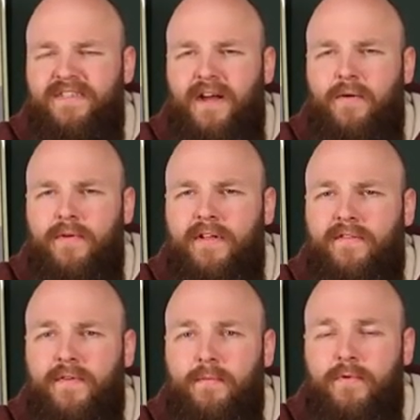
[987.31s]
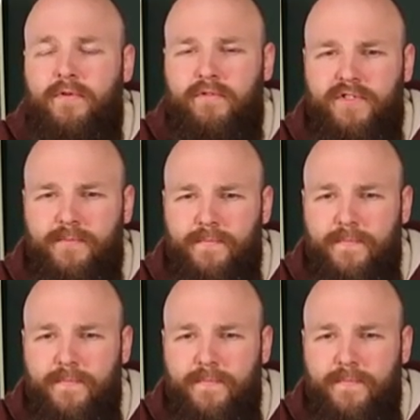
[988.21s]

sour ale from Bruges.